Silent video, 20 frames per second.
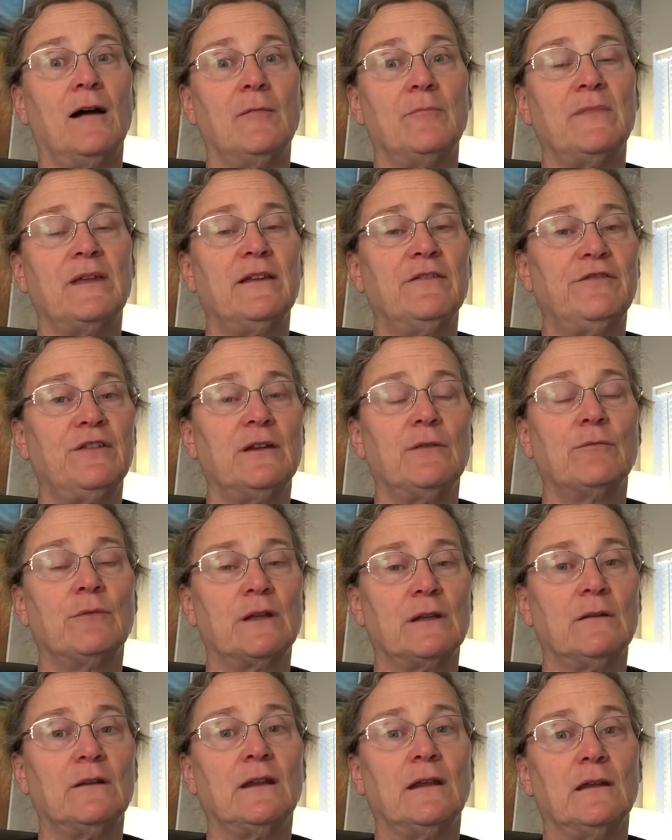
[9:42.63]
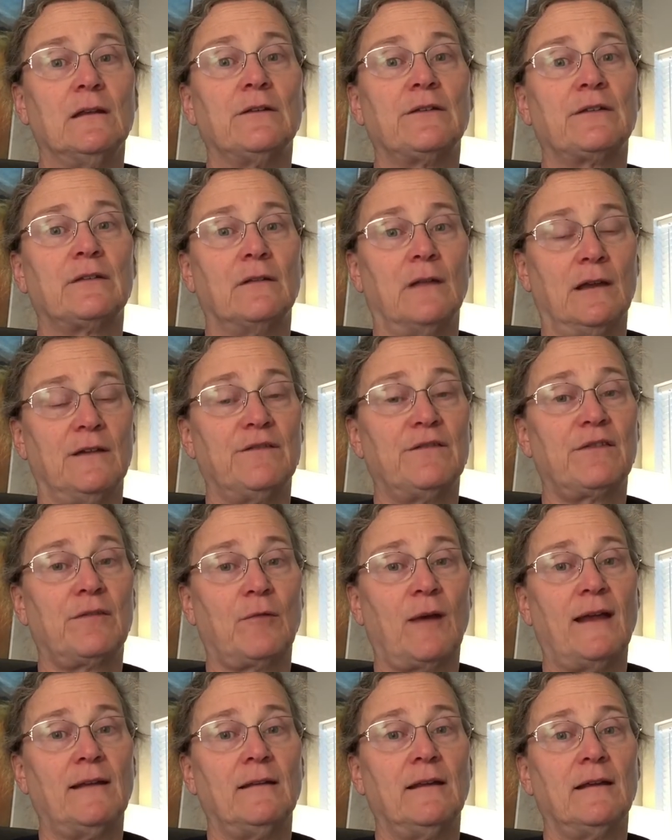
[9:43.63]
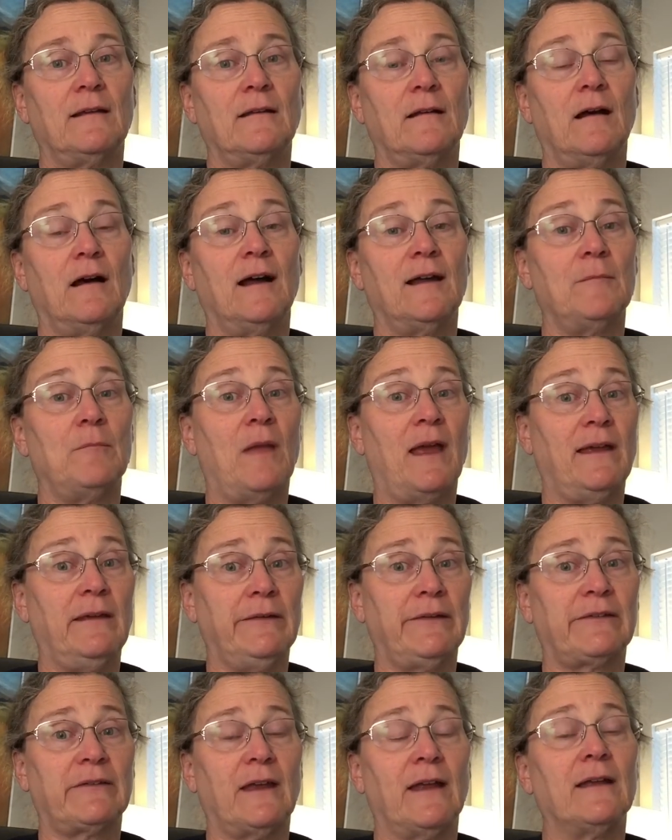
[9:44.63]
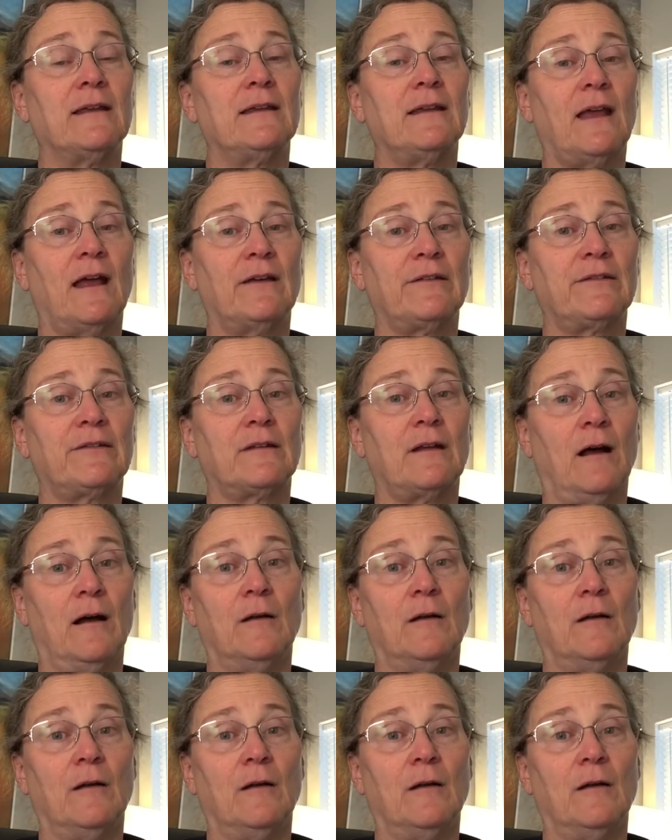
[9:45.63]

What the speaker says: If it really is life-threatening, I may say, yes,